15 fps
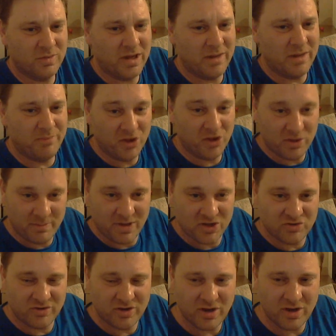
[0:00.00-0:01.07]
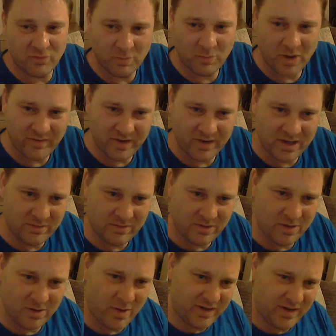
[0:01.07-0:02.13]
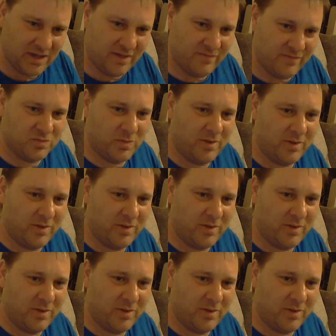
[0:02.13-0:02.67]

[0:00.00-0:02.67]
where beyond the imaginary curve up where he lives,